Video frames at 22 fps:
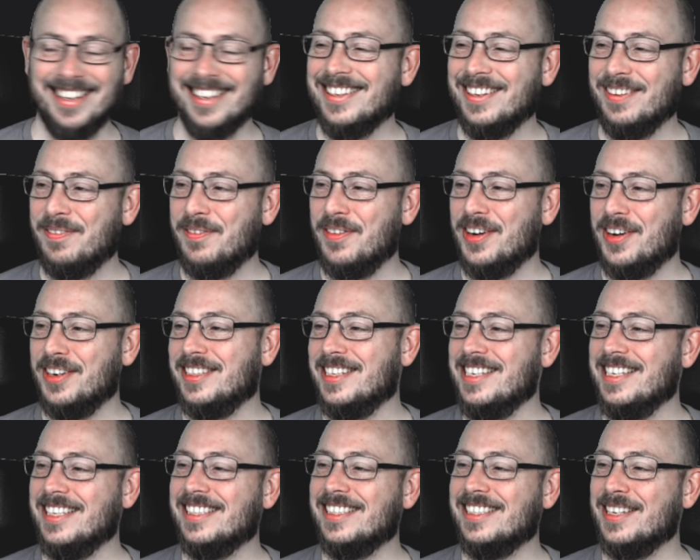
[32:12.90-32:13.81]
The first
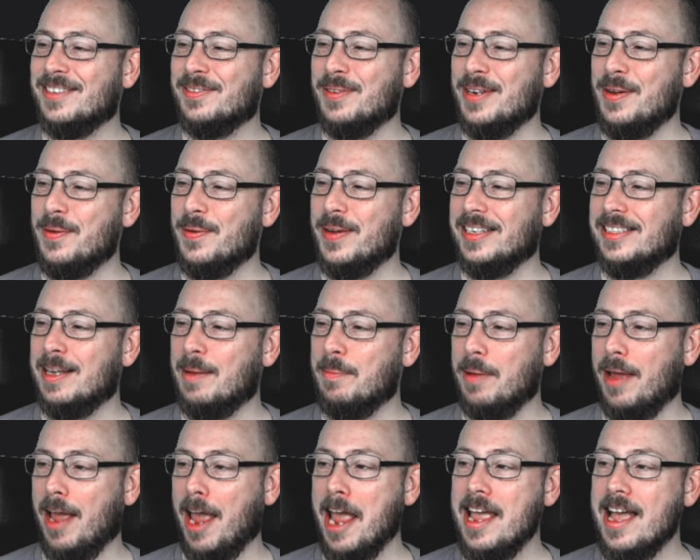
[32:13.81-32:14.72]
thing he says when he wakes up,
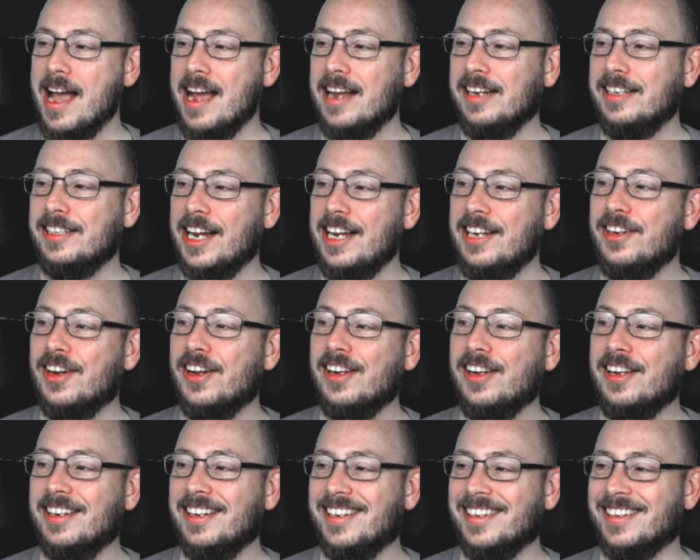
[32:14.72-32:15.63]
AI channel?